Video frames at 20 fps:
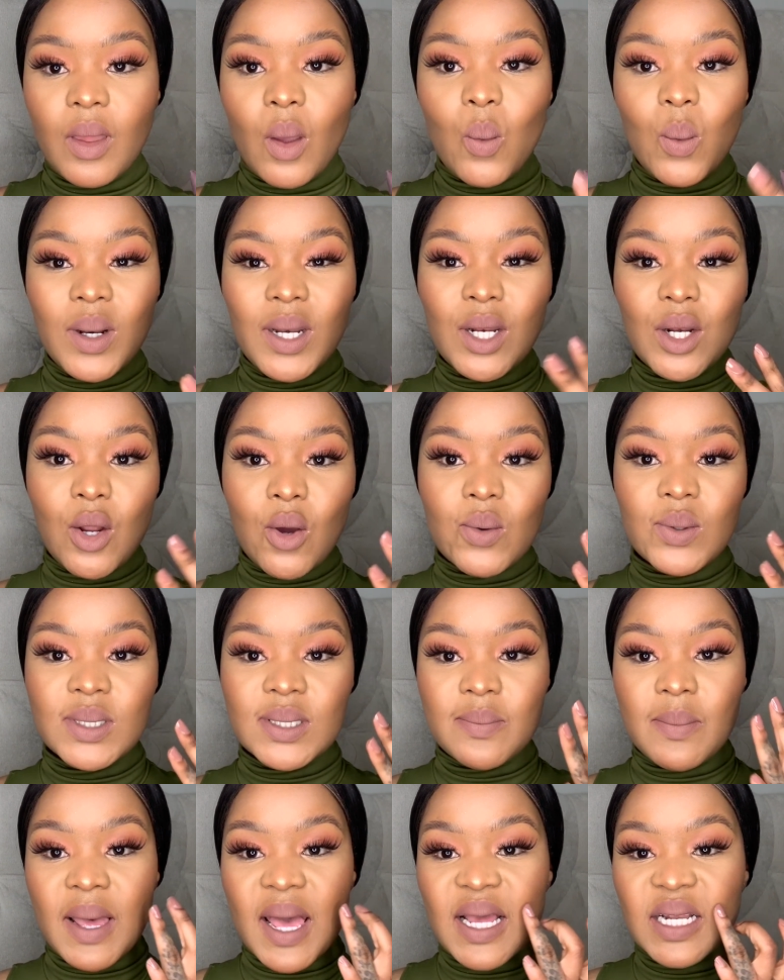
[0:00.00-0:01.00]
when it
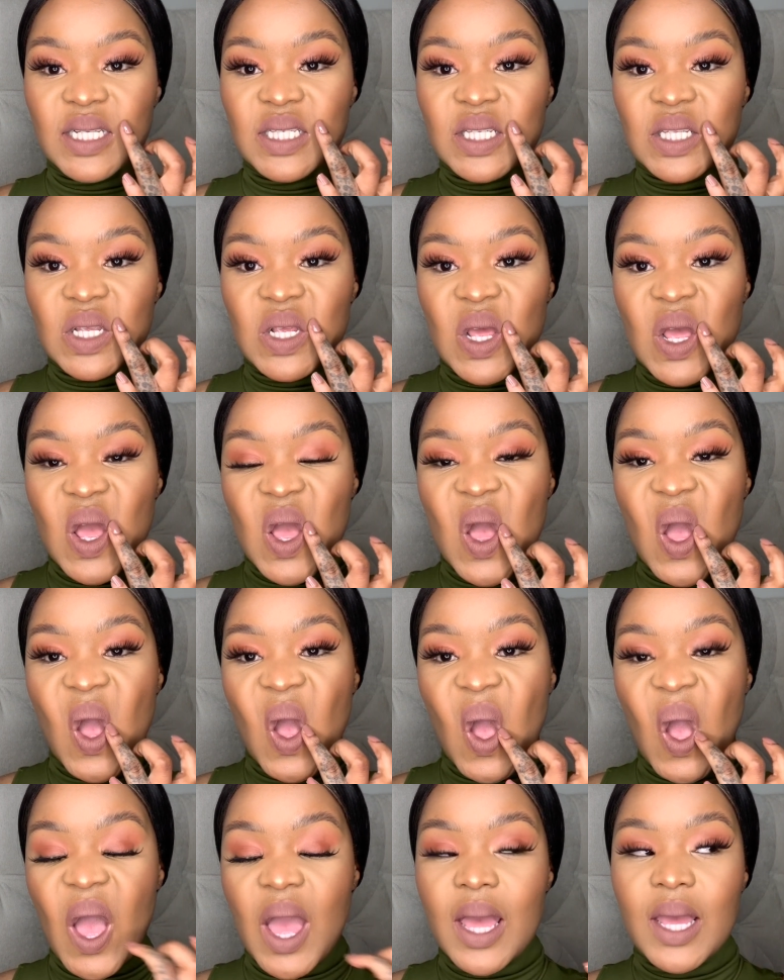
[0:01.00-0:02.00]
goes matte.
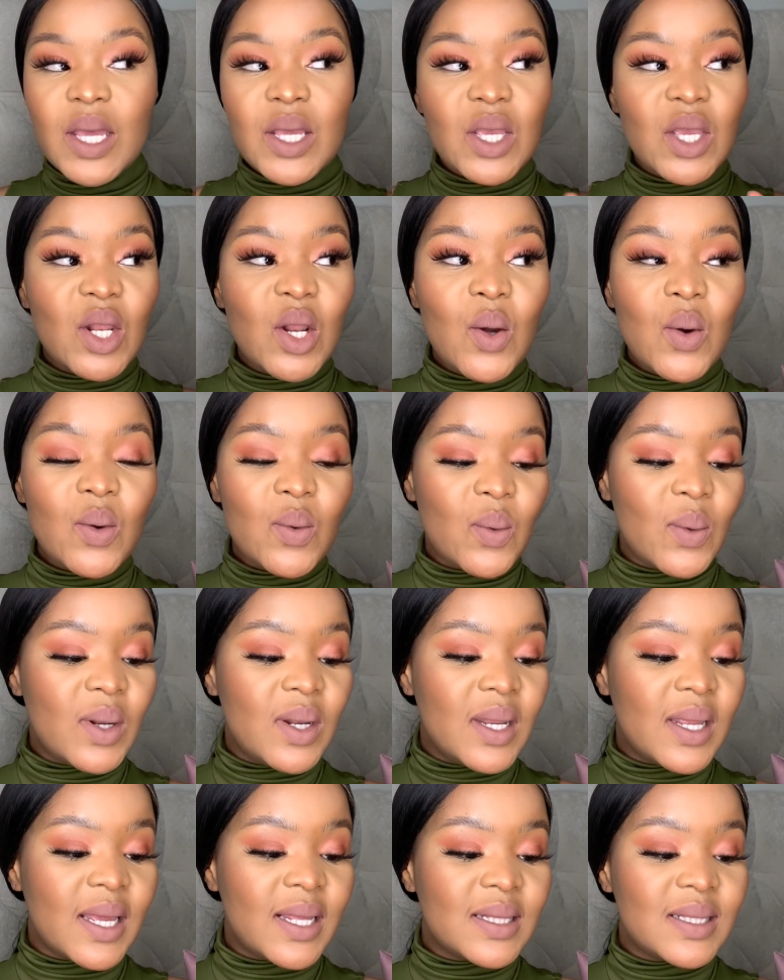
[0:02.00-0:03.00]
You know, when
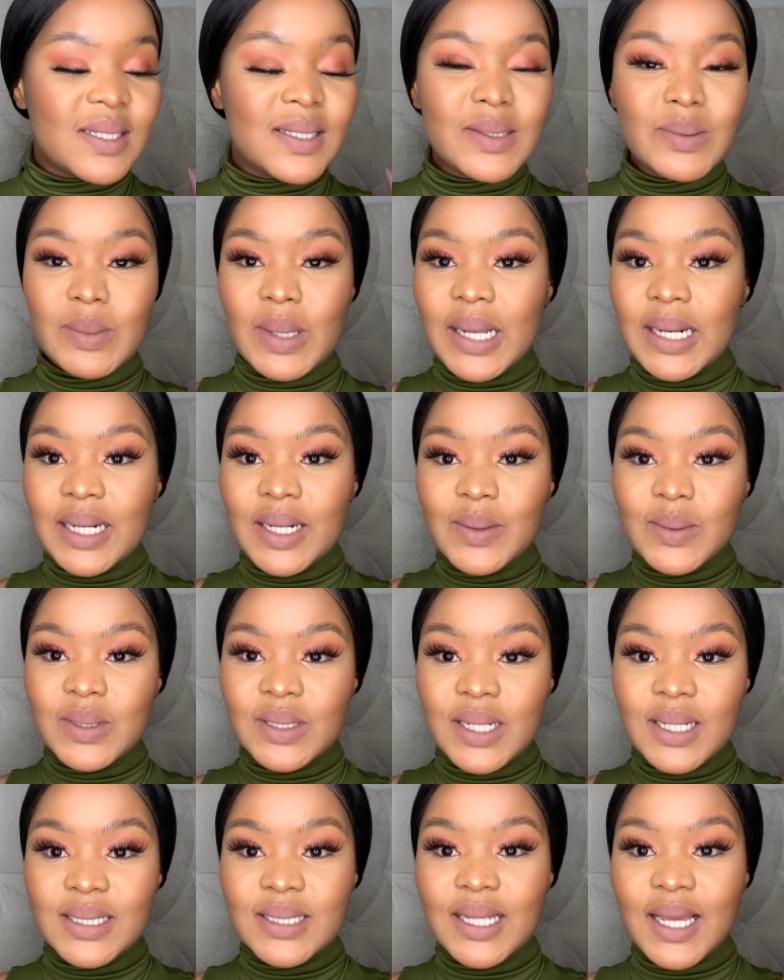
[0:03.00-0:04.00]
you get these matte
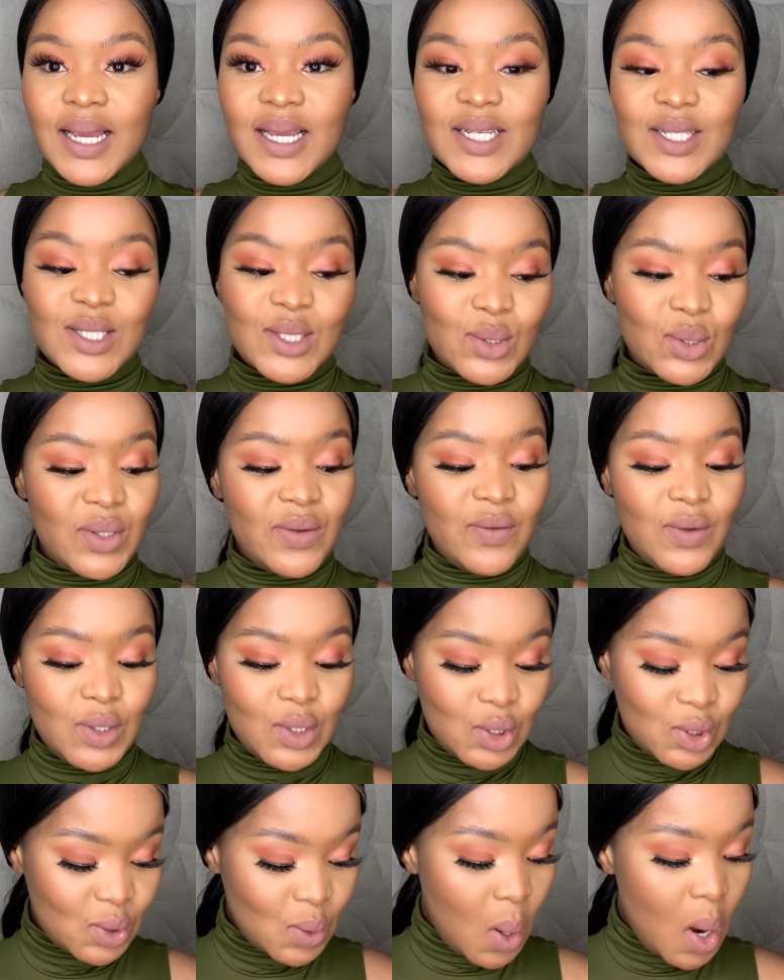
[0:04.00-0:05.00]
lipsticks, like, it's even
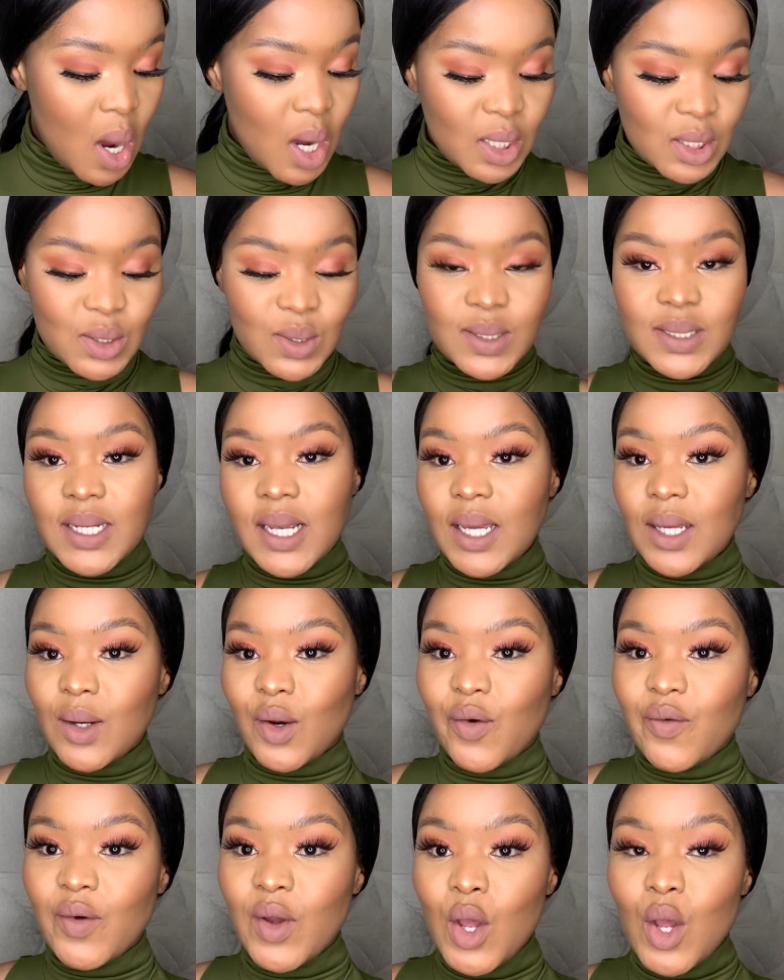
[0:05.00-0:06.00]
so hard to take it
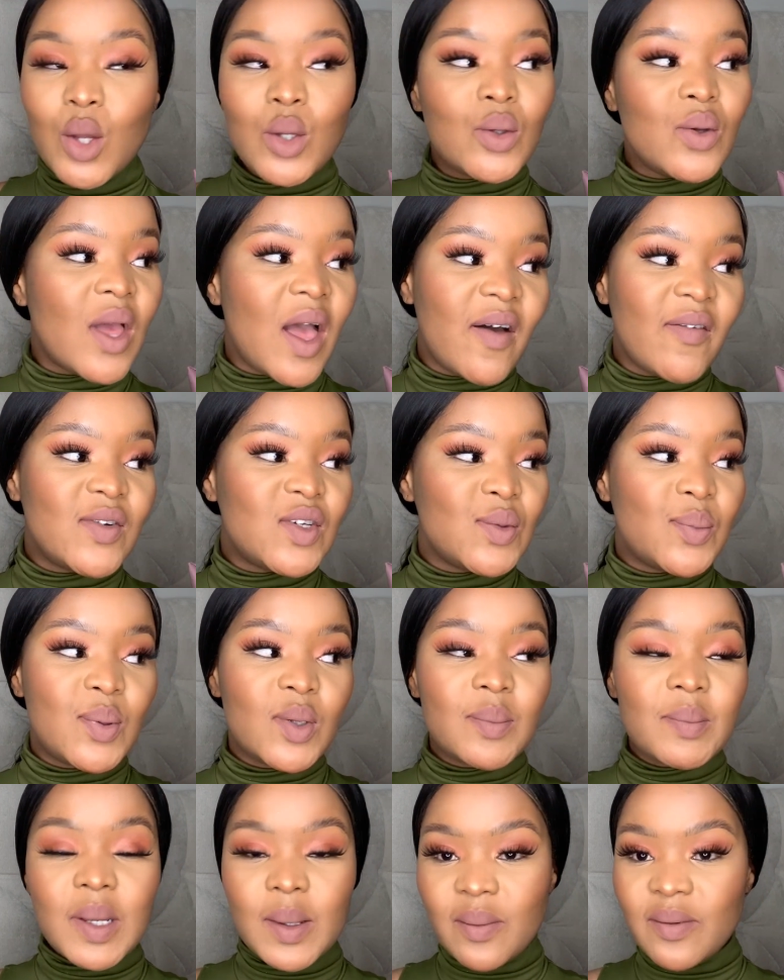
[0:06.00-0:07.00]
off. You have to
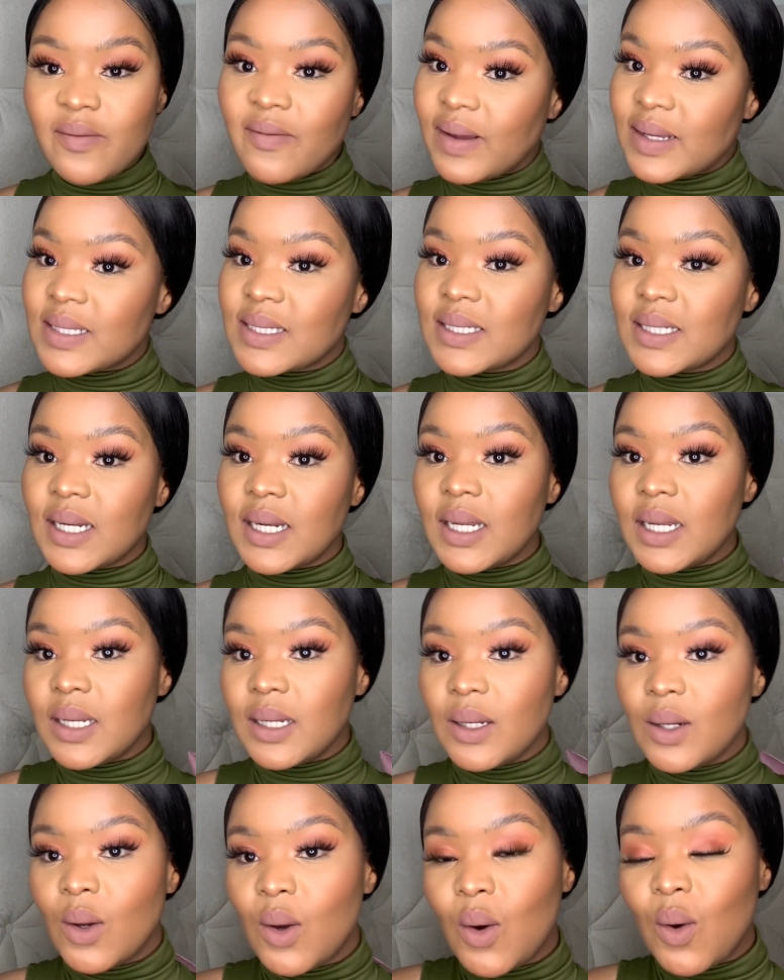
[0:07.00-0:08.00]
put maybe
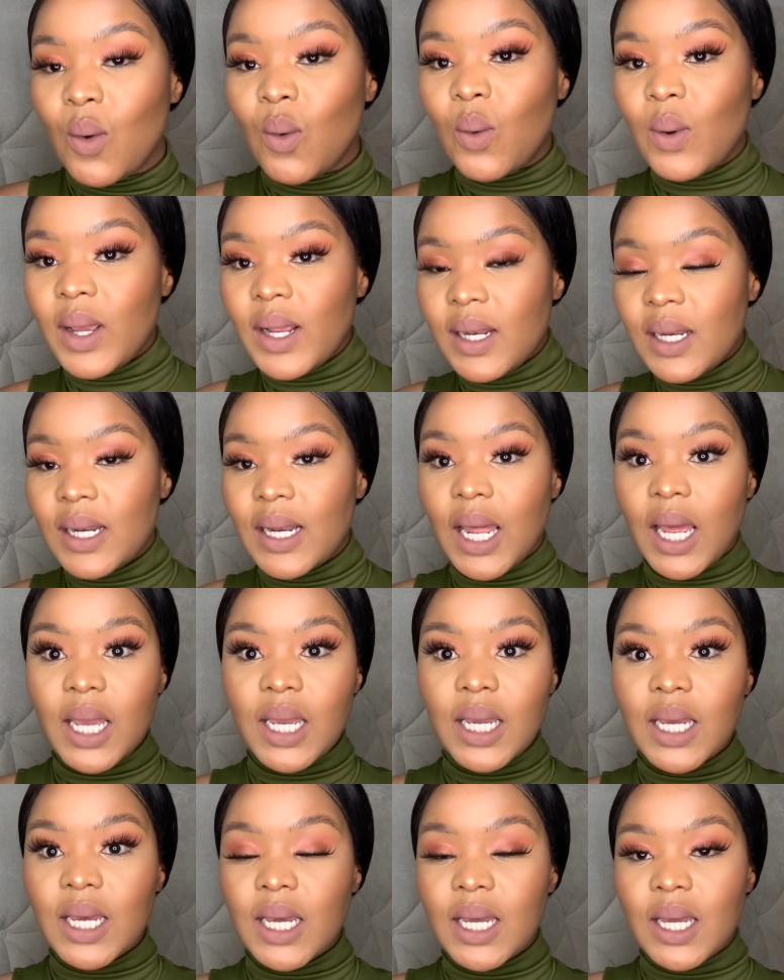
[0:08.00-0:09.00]
Vaseline or any
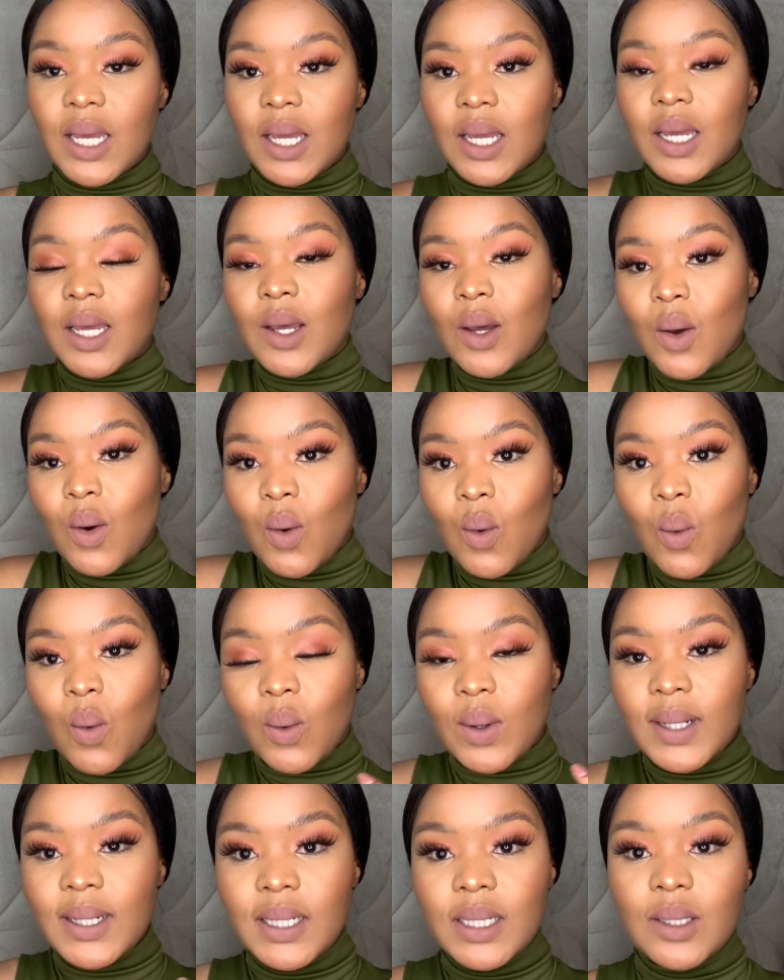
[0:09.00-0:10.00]
like
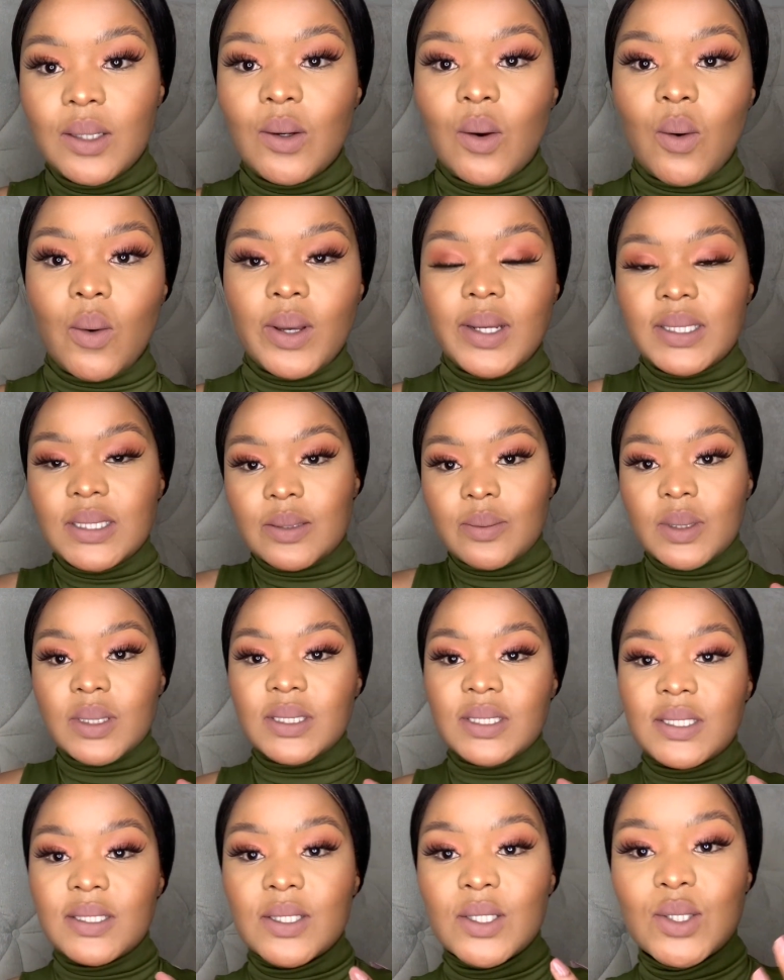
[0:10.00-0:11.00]
oily
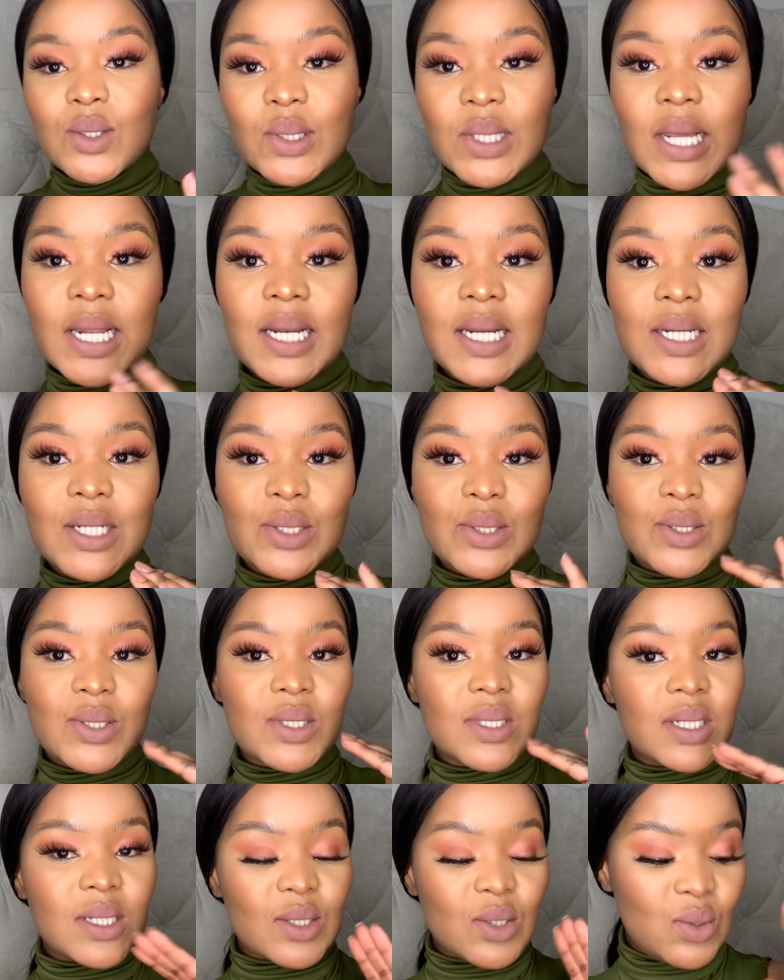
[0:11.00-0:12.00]
ointment so that it
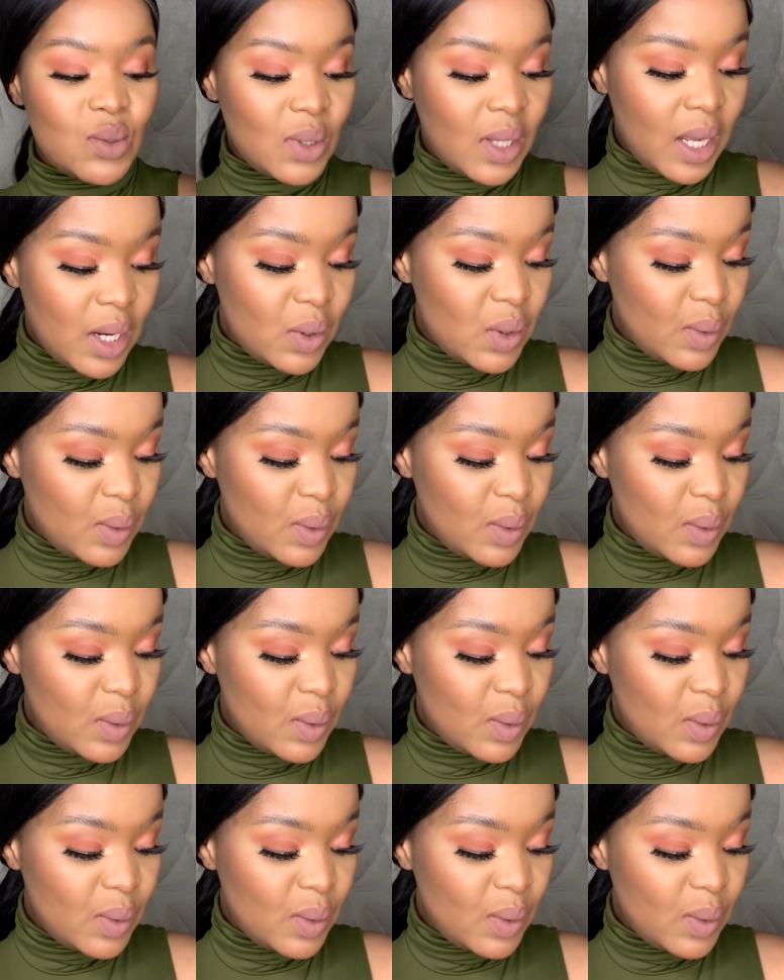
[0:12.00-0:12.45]
you can